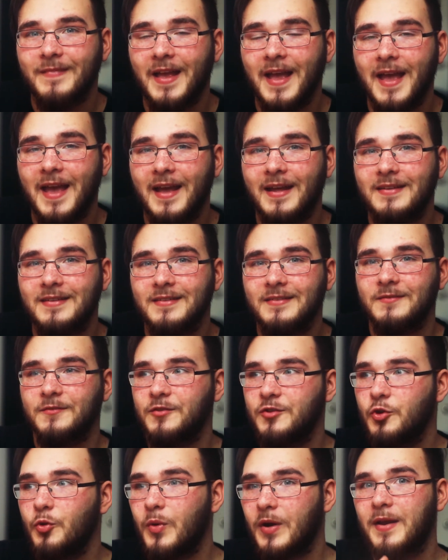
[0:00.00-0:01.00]
And
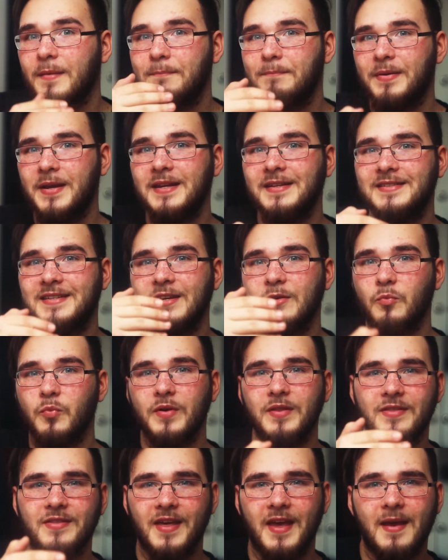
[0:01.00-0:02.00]
you are competing
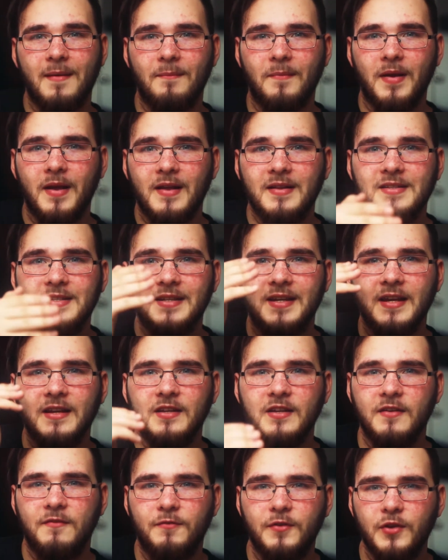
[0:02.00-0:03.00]
with them to get
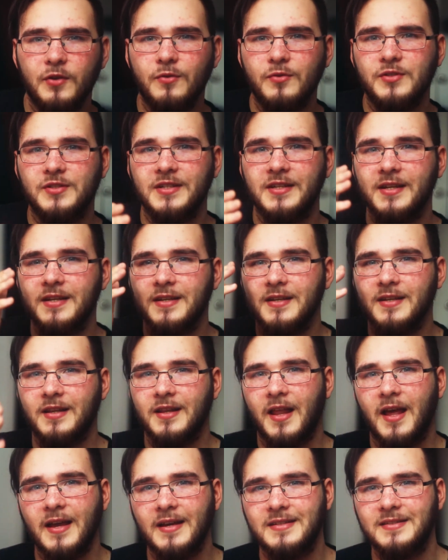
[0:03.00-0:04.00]
your views, to get your
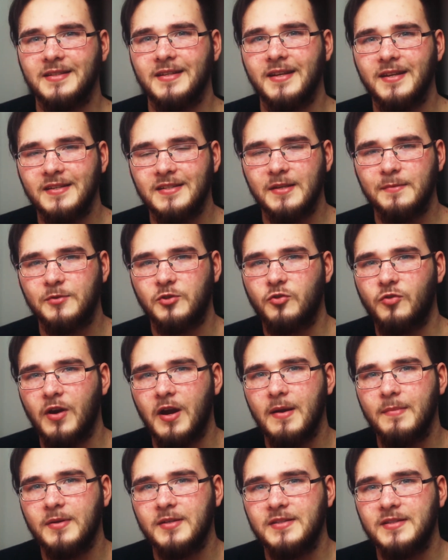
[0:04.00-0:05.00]
likes, to get your
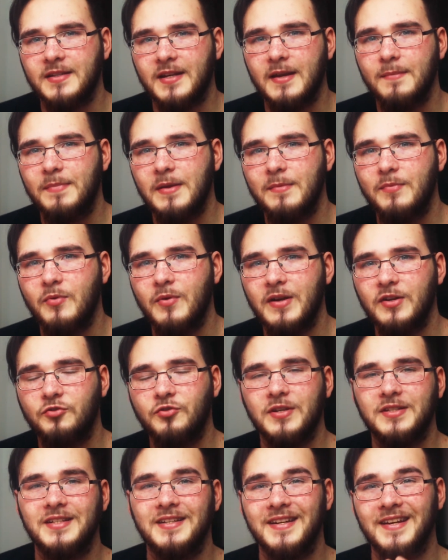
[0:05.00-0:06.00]
subscribers, to get people
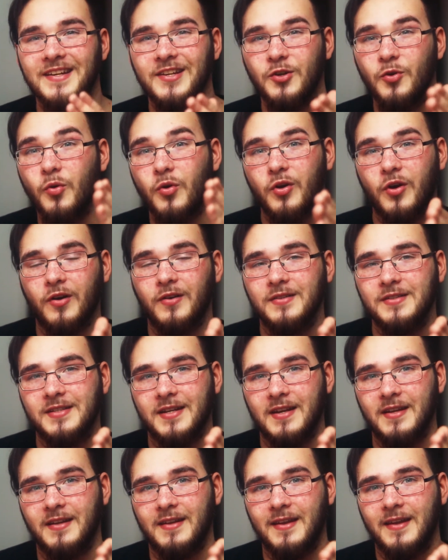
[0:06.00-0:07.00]
interested in your
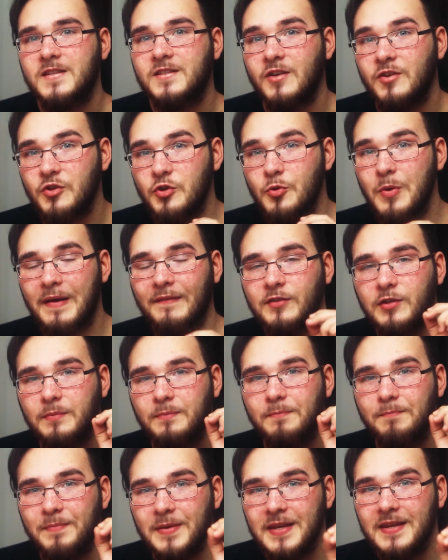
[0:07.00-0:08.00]
content. So you have to
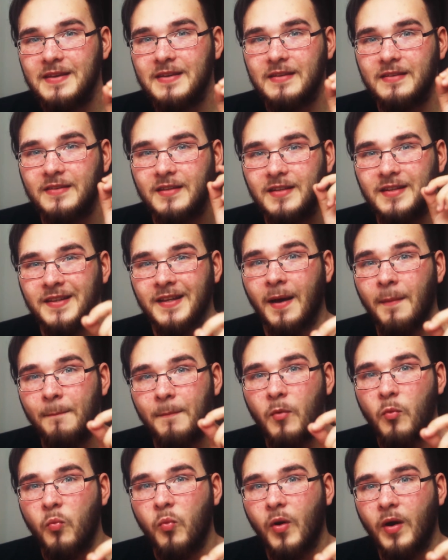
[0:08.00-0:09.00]
be the
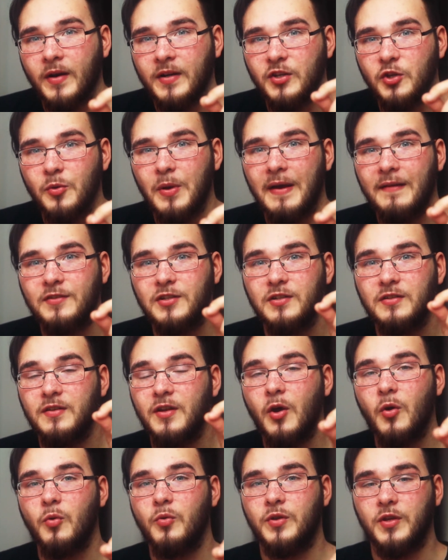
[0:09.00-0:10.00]
number one. You have to
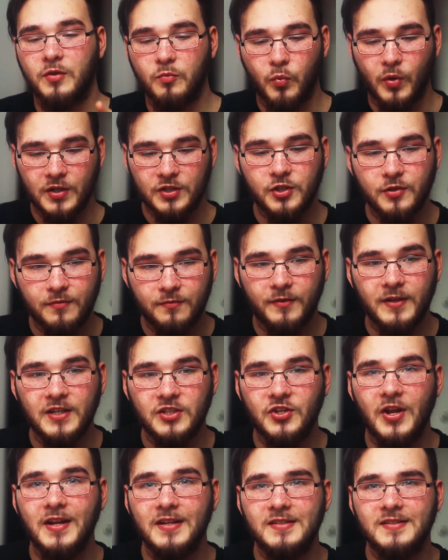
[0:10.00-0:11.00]
know that once you've
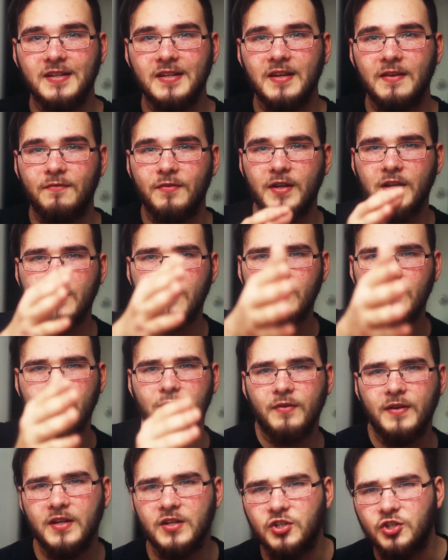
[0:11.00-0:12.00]
finished editing your video, you
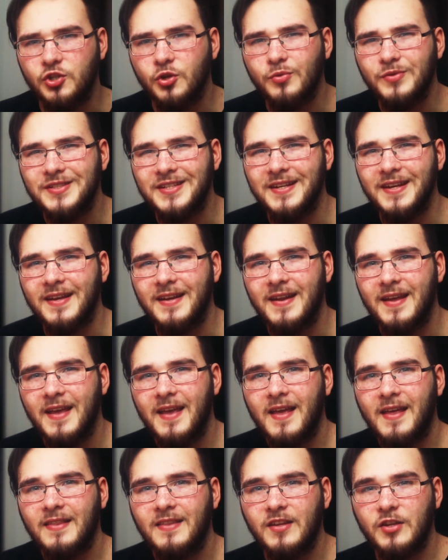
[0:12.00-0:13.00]
finish shooting it,
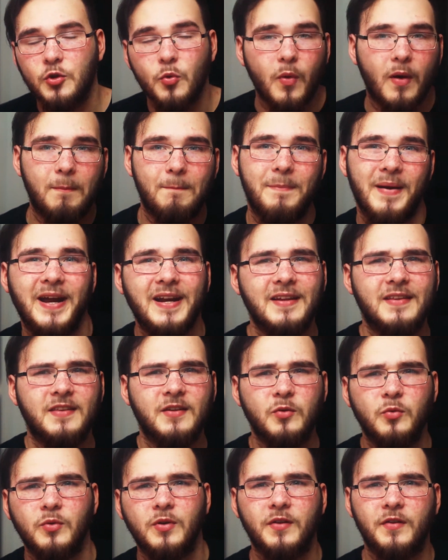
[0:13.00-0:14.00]
that you are better
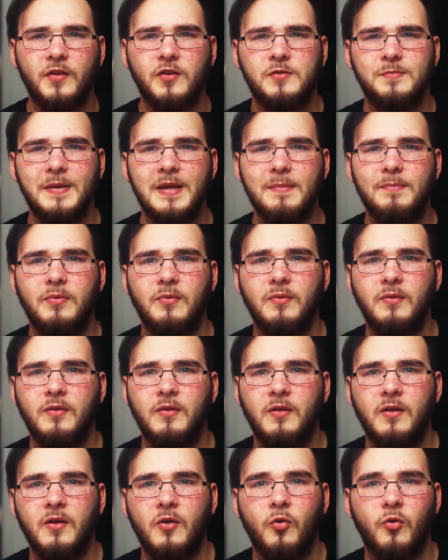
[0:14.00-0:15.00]
than all of those people,
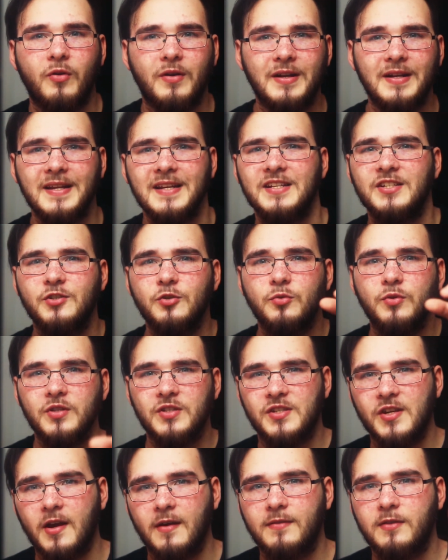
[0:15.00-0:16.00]
or at least you
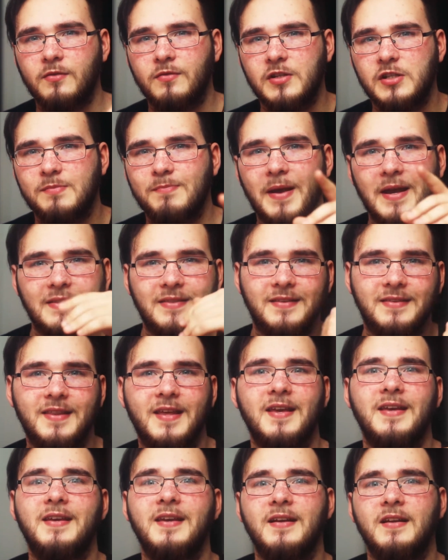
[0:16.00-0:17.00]
deserve the respect that
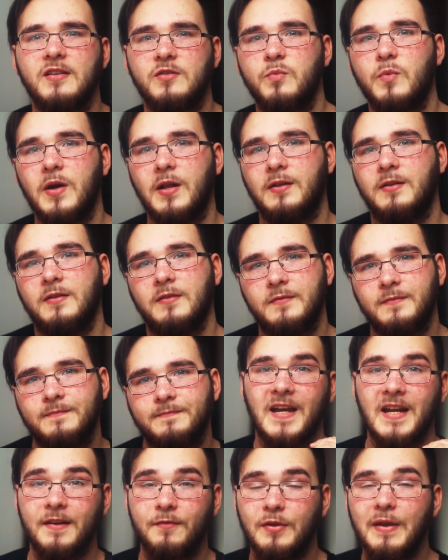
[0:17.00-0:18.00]
they get as well.
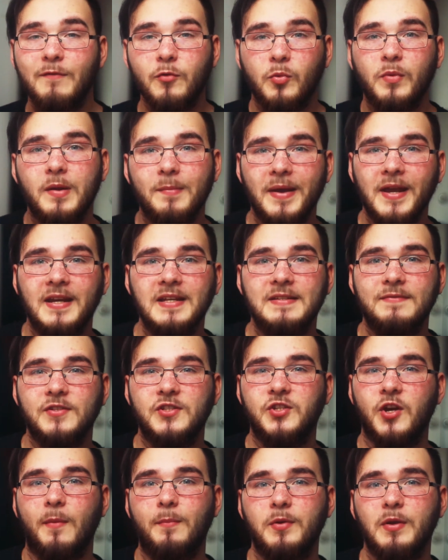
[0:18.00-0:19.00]
And if you ever want to make it to the
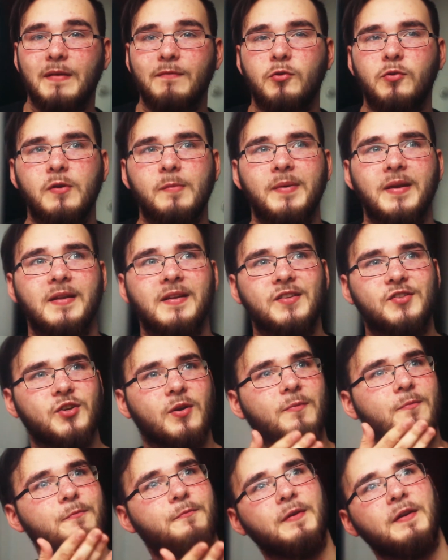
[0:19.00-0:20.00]
top, you ever want to be in the
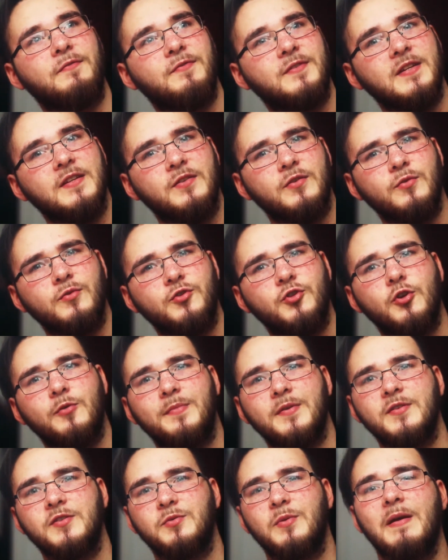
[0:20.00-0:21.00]
top 50
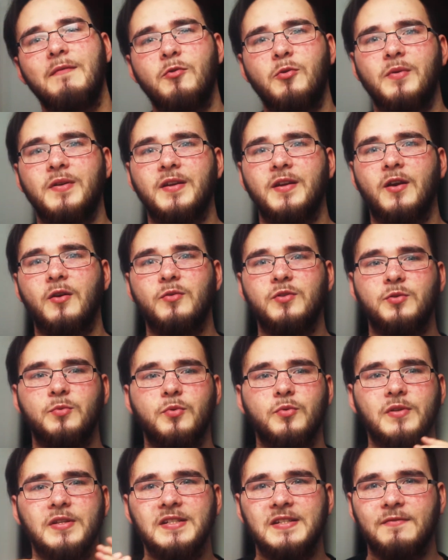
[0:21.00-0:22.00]
YouTubers, you ever want to go to
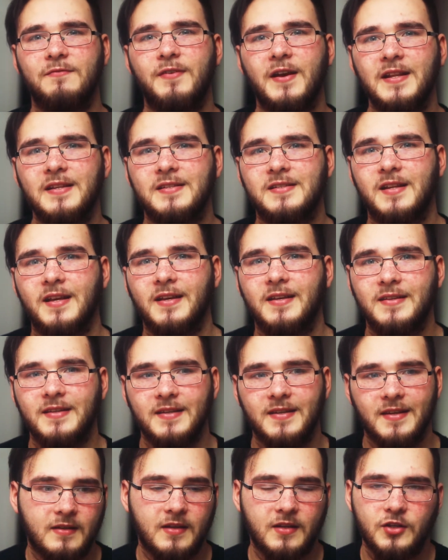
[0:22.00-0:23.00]
all these events like
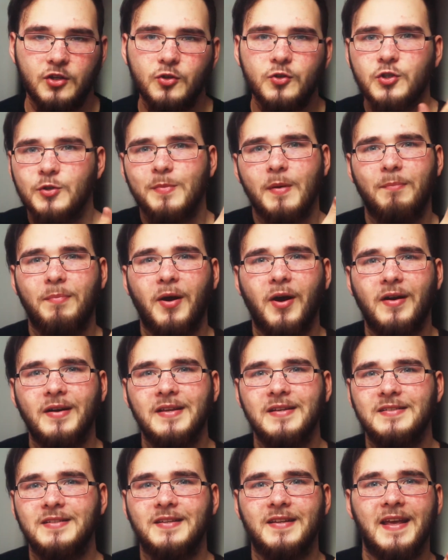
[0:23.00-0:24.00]
the YouTuber
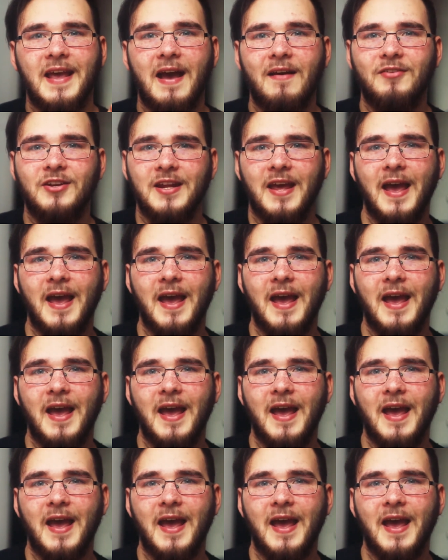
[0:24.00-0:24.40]
parties that they have in